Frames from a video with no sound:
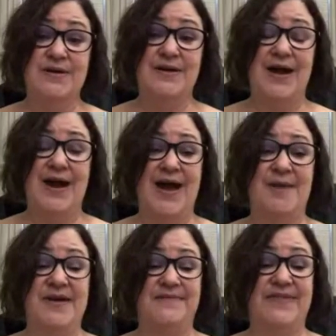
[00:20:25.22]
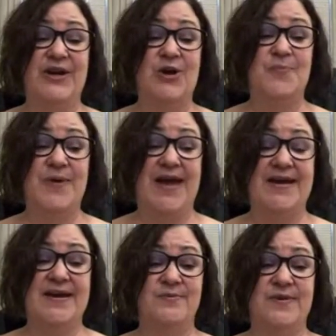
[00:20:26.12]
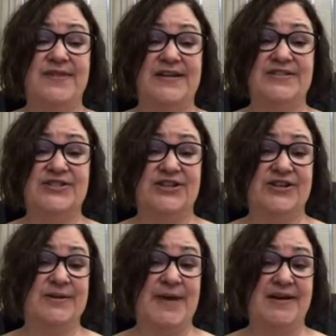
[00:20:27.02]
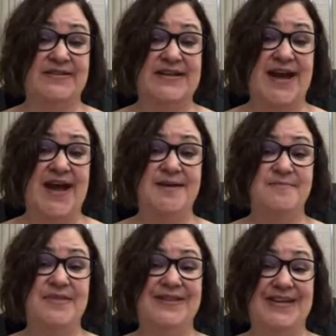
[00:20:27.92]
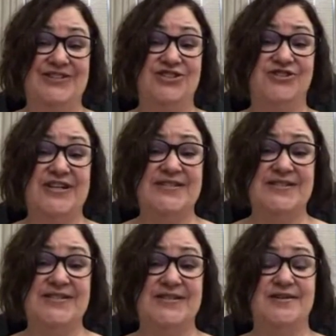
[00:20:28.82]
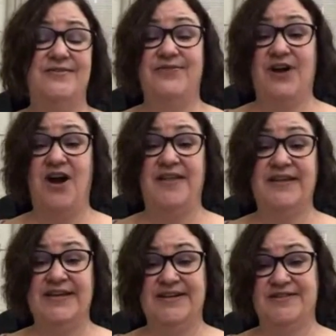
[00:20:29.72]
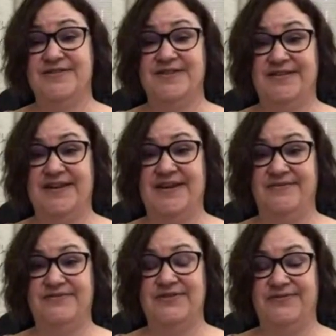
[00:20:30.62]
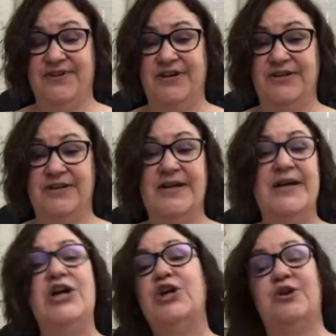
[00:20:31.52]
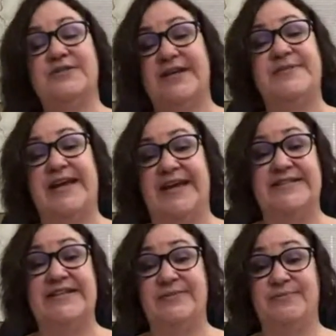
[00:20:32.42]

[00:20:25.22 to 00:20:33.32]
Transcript: um, if they don't pay it within a certain amount of time, the interest for all the years that they've deferred goes up to 18%.